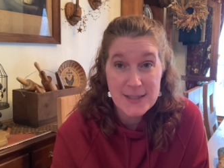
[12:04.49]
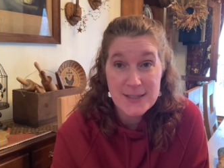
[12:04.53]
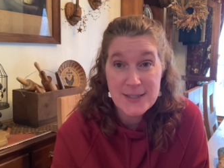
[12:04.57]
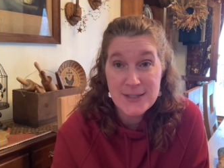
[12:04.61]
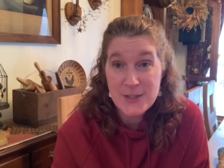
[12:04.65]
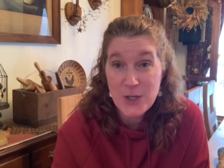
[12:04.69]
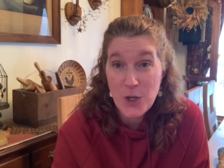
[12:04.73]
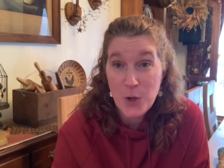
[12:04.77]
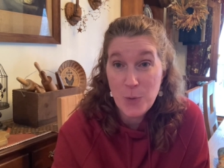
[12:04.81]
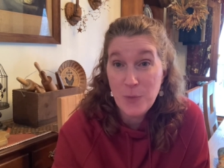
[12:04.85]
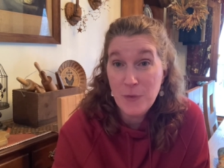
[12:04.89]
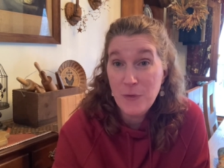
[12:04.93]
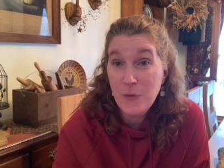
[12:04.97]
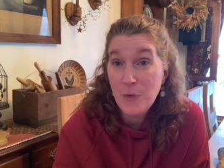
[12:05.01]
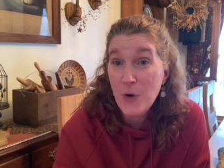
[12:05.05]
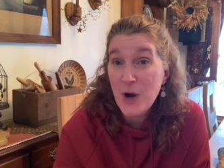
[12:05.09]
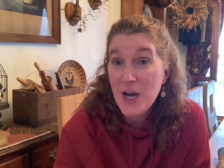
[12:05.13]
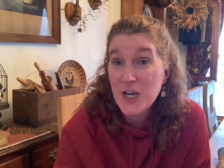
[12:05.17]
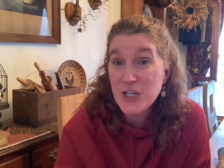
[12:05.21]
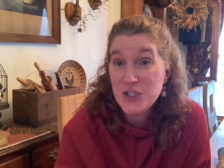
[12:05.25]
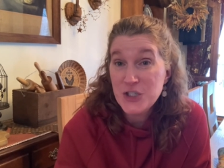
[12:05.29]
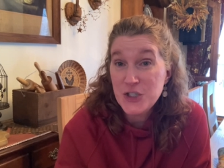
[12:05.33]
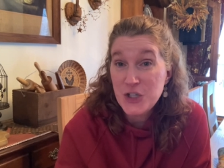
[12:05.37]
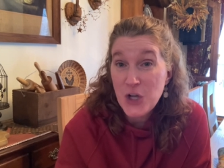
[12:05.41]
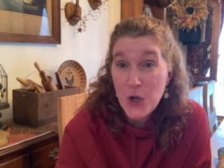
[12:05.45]
So before I
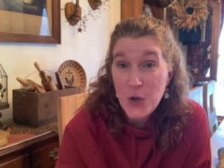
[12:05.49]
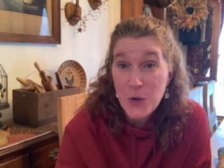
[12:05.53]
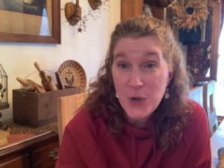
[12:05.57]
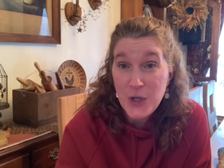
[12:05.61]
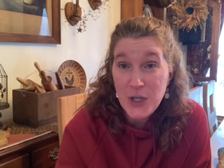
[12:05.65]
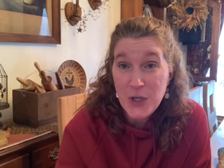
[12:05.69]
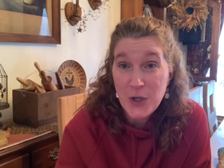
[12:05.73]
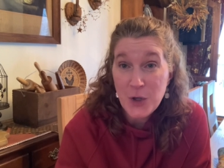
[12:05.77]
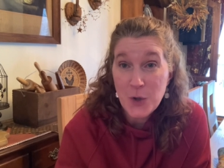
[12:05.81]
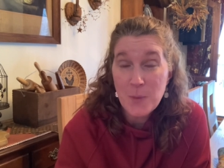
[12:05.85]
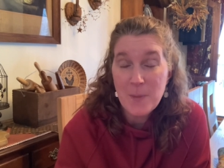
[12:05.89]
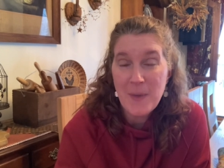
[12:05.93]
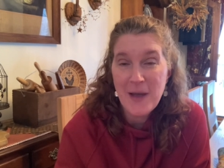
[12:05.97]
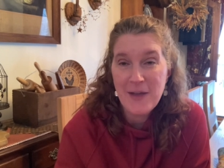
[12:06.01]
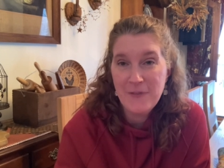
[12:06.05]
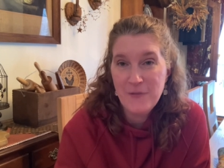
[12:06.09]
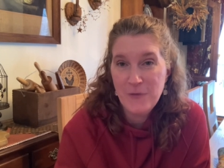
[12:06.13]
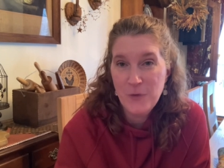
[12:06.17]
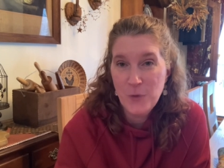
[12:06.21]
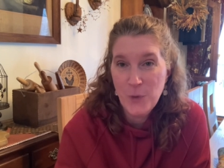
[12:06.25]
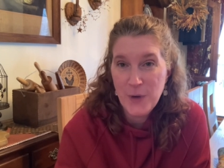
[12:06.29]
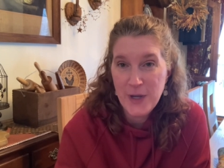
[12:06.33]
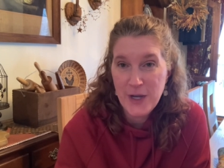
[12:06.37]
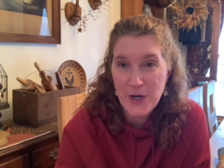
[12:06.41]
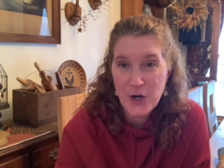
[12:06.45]
show you my
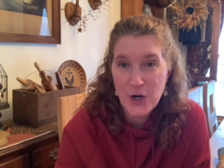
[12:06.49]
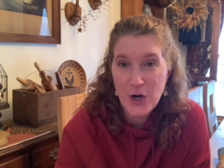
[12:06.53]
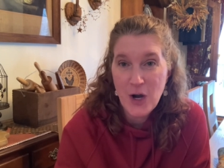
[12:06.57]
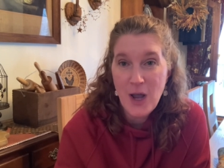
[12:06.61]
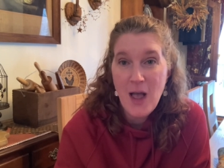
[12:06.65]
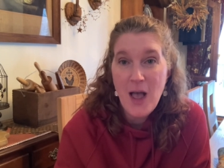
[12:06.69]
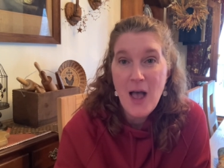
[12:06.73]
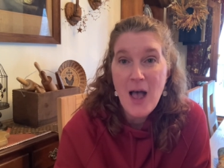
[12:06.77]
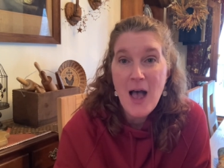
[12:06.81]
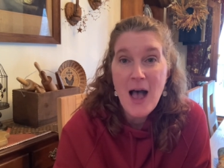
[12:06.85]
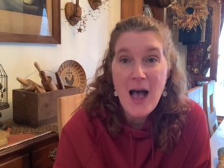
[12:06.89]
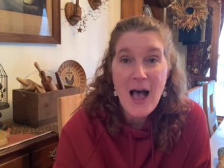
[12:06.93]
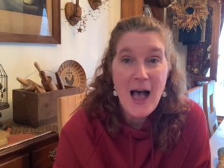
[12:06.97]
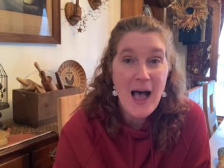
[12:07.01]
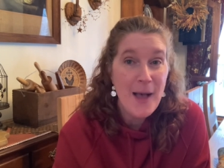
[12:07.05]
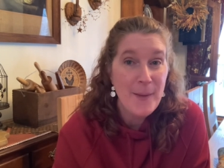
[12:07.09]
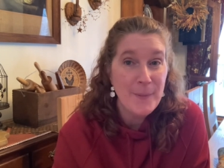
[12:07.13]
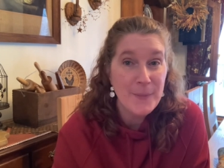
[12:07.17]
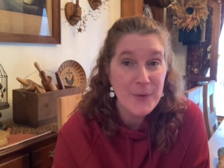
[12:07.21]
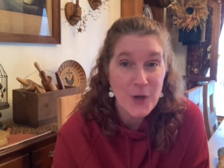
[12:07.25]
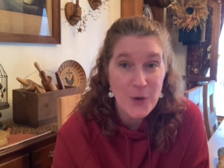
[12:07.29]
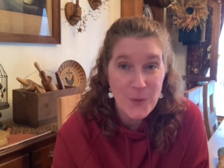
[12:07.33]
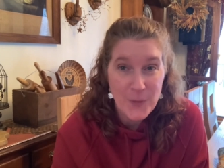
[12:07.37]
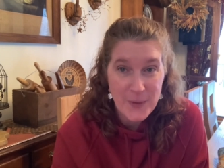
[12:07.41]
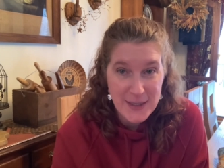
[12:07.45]
foyer,
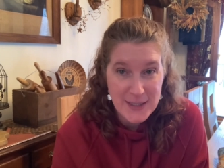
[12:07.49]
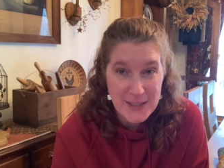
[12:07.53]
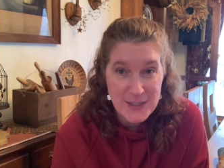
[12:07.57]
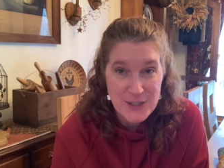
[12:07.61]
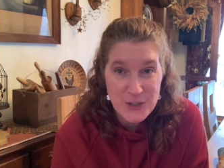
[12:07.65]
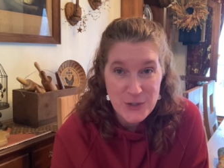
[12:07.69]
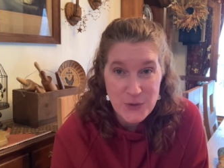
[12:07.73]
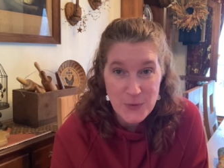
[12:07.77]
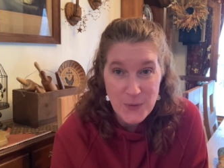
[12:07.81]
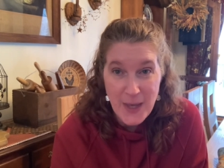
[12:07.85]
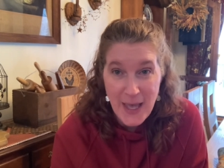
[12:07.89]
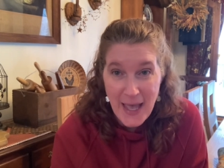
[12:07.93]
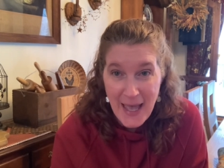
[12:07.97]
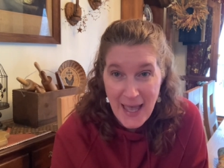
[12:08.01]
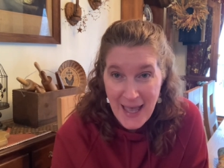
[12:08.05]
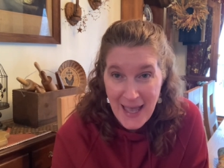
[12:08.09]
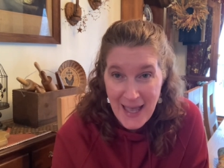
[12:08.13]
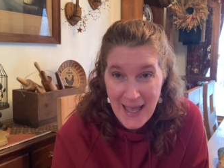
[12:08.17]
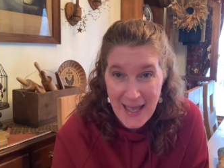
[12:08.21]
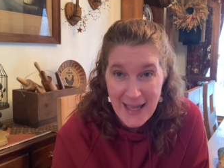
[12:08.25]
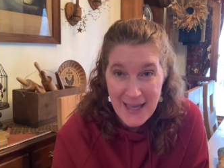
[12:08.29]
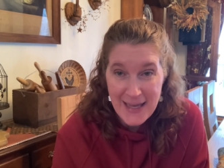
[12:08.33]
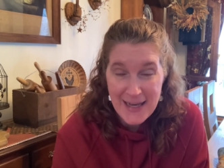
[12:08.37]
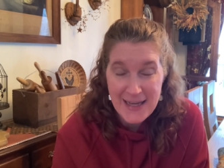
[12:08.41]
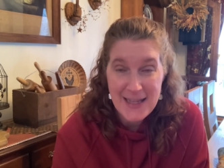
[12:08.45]
I'm going to
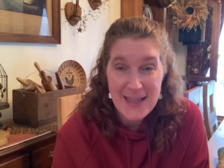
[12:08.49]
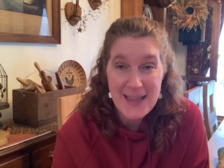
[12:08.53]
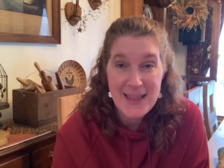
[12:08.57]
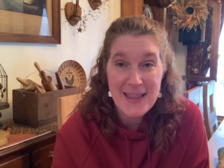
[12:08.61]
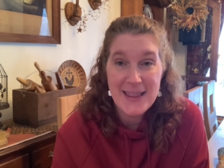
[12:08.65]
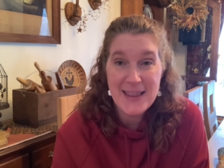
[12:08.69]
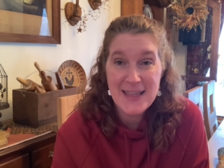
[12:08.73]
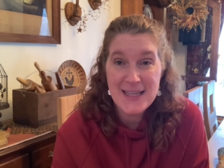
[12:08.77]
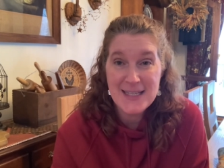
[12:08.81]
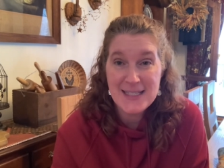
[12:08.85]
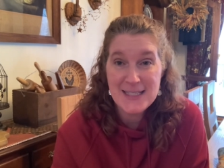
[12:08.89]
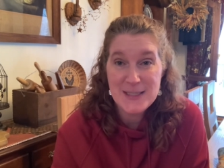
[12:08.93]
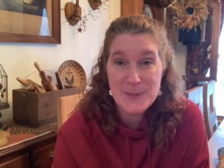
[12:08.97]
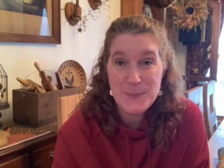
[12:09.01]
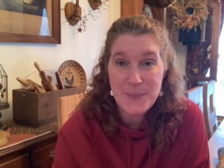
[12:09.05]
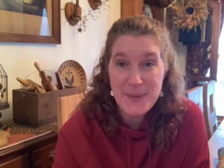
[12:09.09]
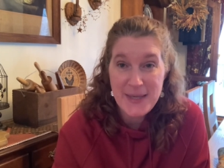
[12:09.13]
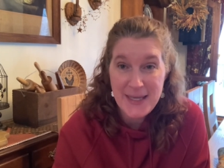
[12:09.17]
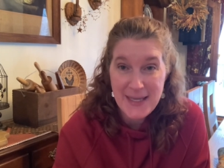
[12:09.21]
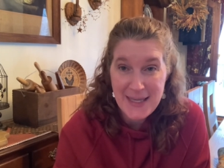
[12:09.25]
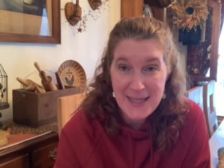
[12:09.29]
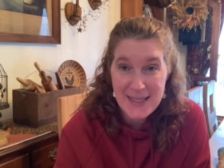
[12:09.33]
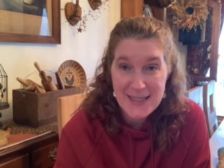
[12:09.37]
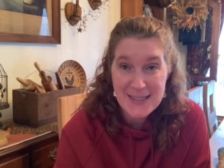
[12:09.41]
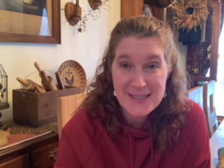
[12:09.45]
add this
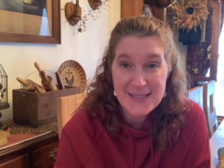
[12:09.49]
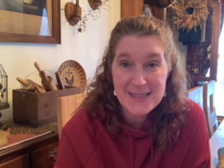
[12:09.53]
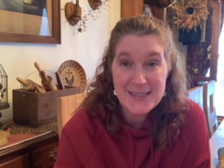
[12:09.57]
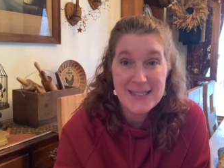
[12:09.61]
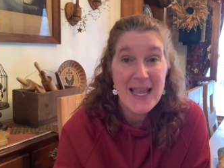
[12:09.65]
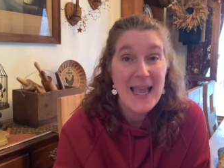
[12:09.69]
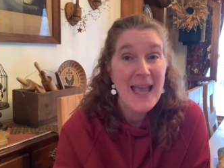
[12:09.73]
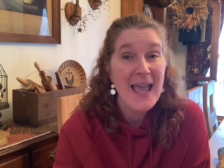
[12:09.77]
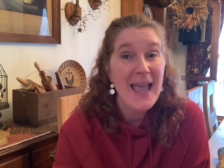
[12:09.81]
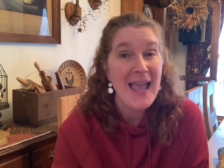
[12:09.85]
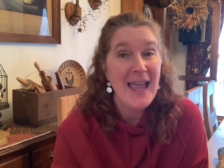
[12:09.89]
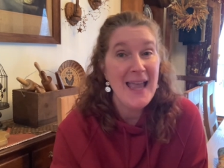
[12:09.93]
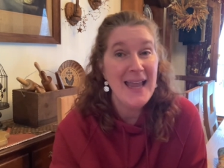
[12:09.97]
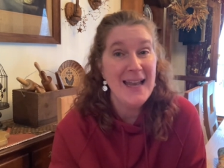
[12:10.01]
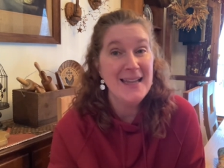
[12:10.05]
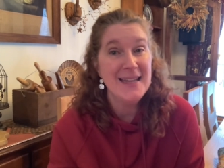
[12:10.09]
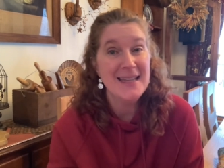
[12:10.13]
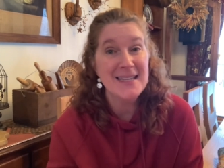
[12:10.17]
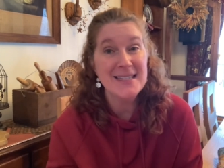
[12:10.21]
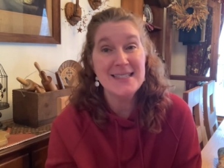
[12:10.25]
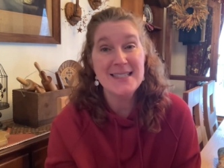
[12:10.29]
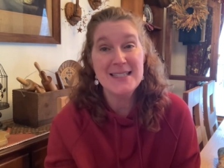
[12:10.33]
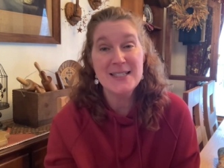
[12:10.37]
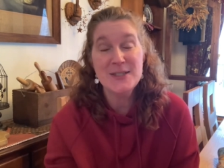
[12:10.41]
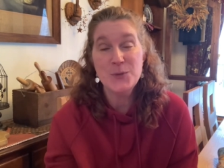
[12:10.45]
piece. And
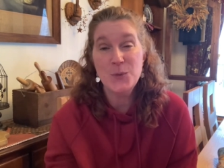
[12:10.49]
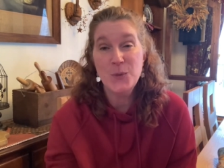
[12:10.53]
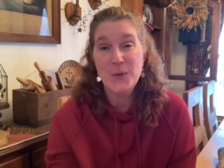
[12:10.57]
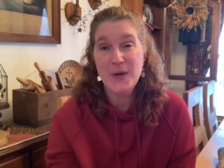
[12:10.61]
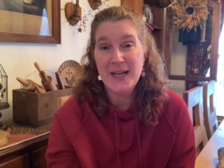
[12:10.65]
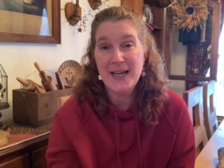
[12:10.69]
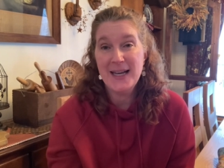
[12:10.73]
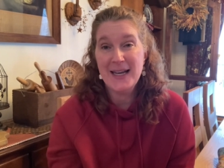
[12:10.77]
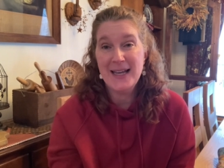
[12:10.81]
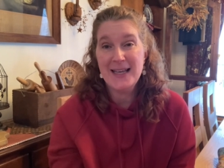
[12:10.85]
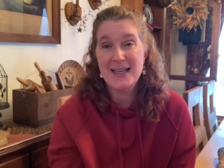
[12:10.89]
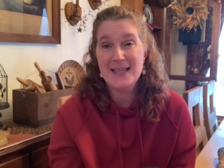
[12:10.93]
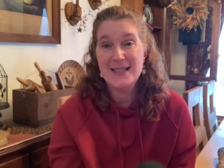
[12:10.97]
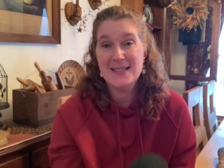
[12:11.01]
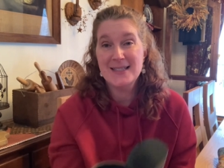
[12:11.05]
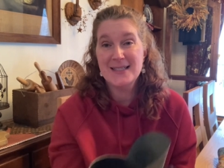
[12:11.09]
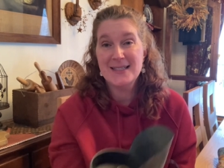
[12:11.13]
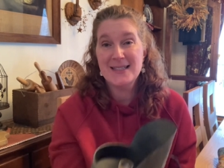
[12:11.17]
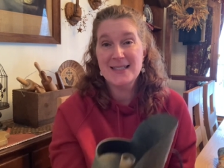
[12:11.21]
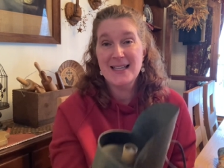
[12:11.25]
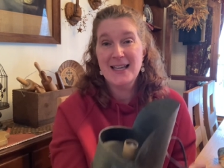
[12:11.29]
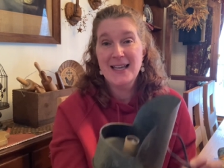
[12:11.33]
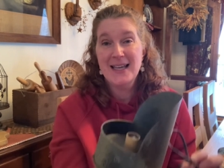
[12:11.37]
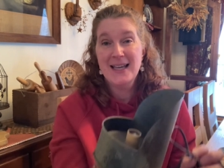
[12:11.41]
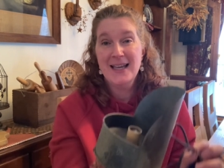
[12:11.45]
this is what it is.